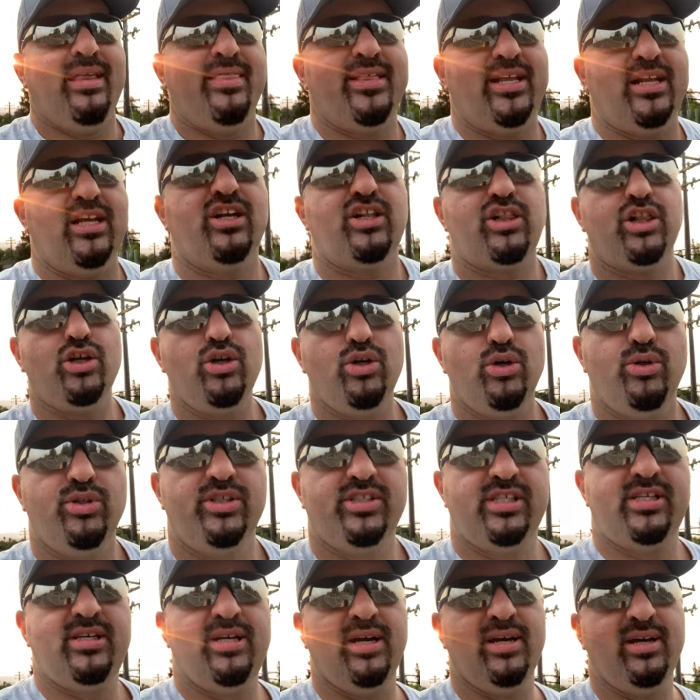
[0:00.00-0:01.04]
That
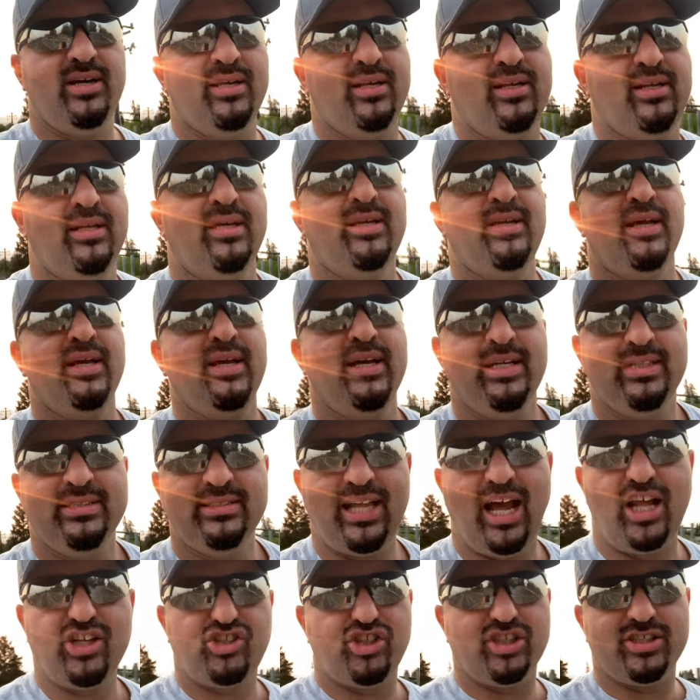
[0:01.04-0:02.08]
includes
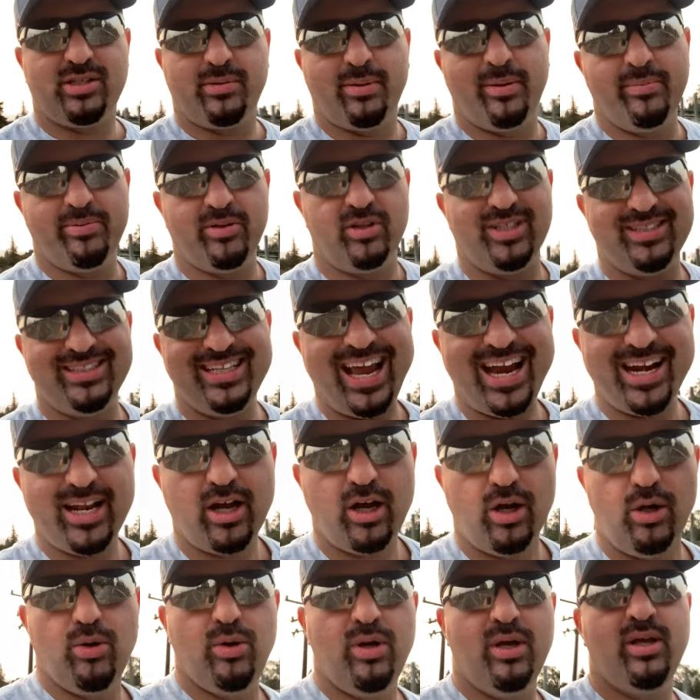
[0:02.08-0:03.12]
not just people in
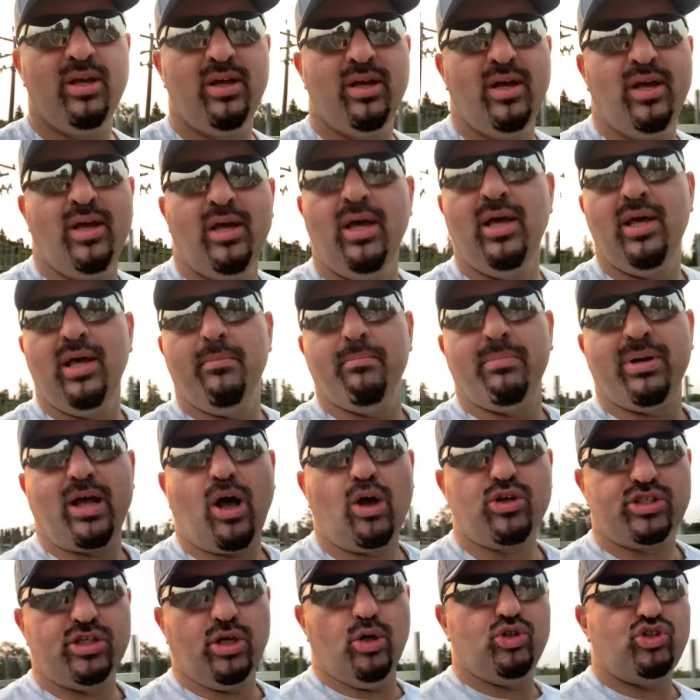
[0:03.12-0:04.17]
NATO, but
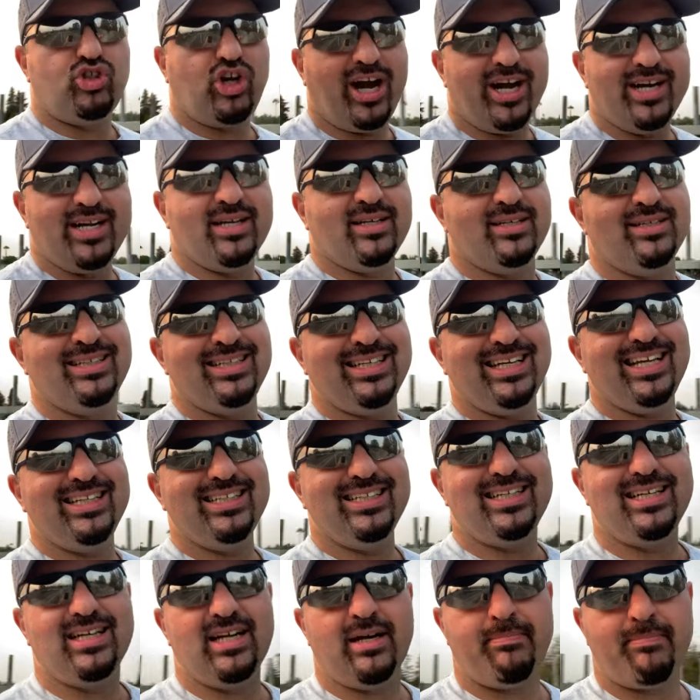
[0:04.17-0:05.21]
also China,
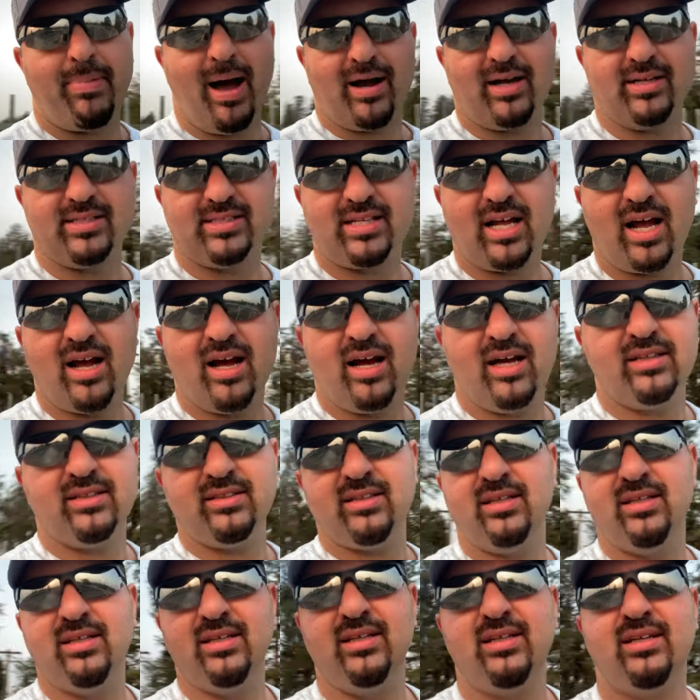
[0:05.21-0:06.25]
India, Pakistan,
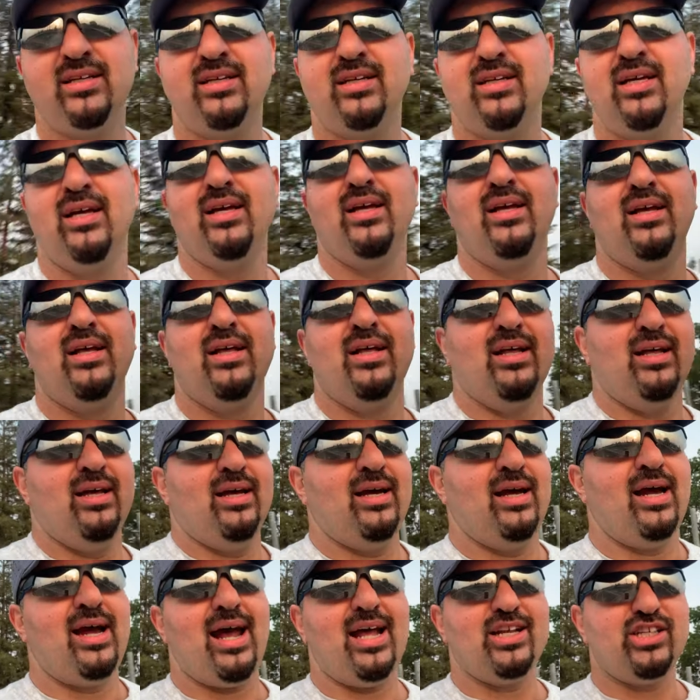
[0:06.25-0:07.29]

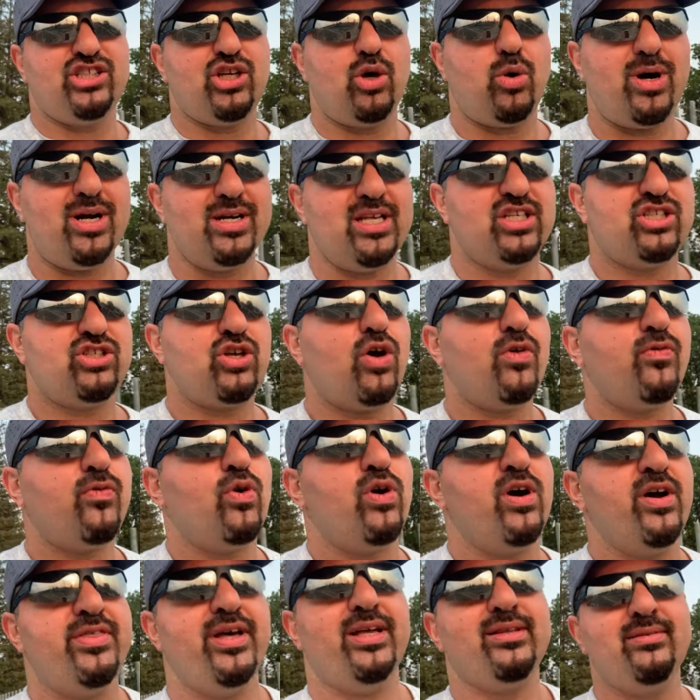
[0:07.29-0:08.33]
and so on and so
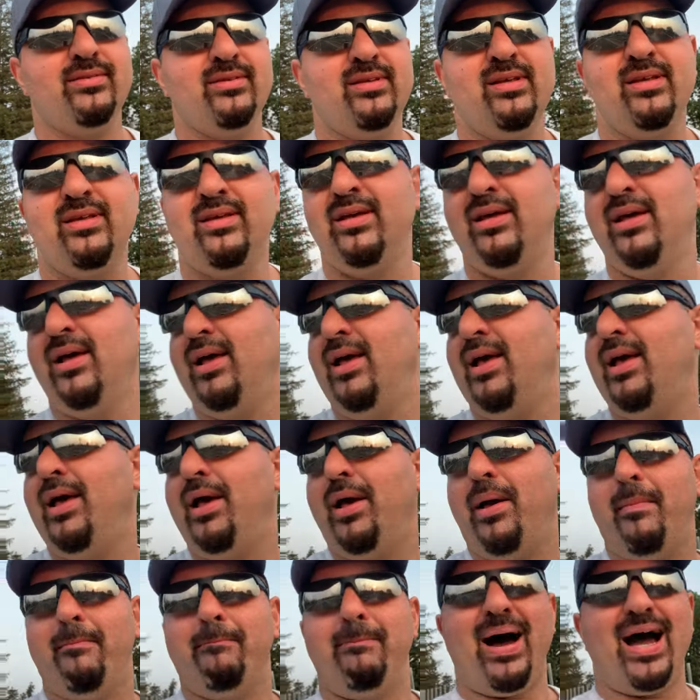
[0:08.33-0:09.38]
forth. And
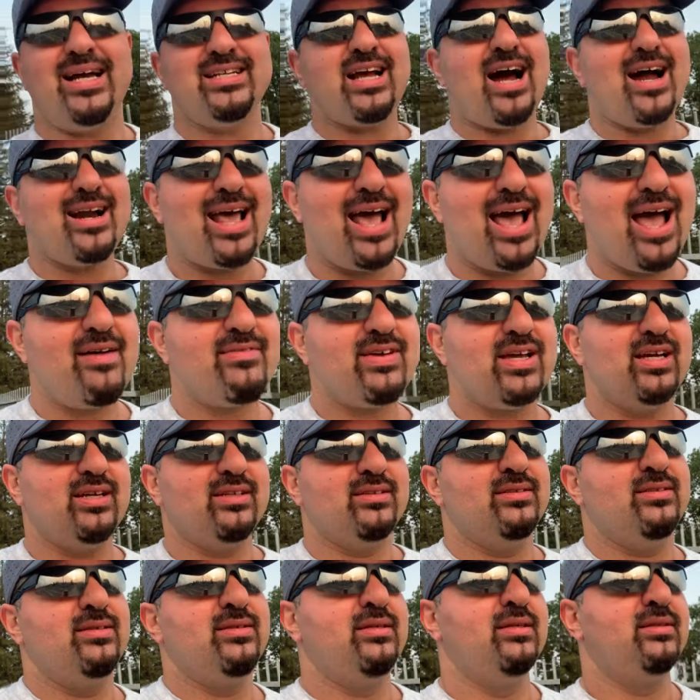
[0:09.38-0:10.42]
by not
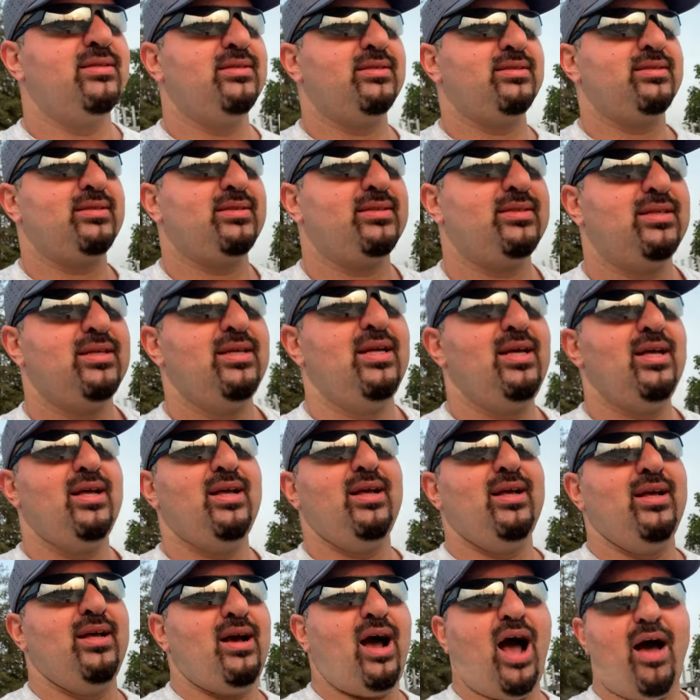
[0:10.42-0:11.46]
having,
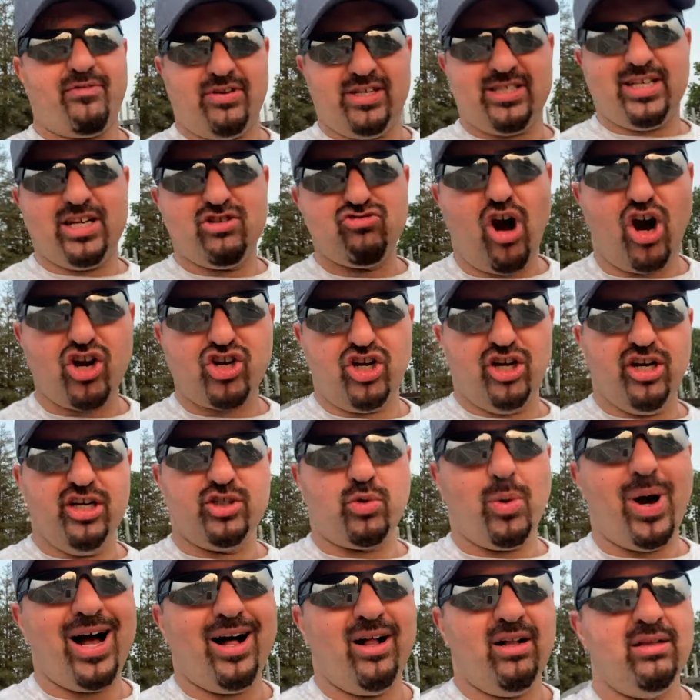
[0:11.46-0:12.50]
obviously, Russia
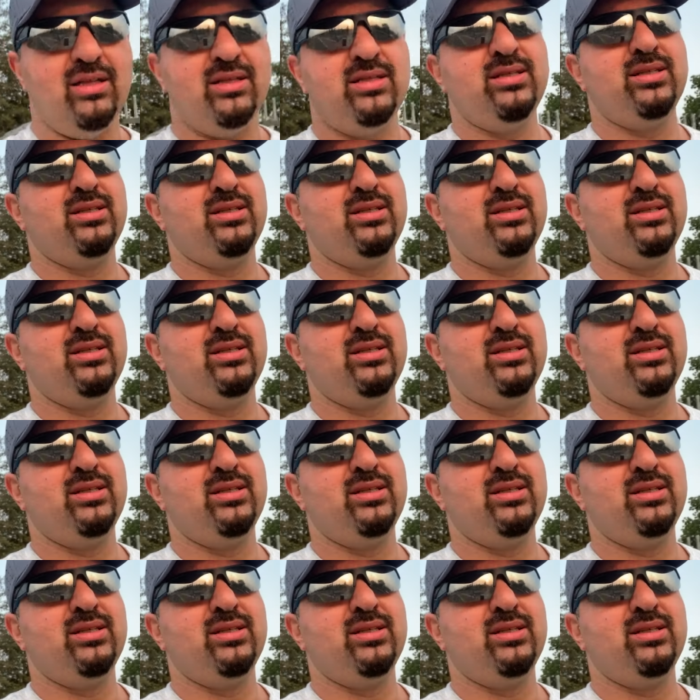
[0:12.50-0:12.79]
as well,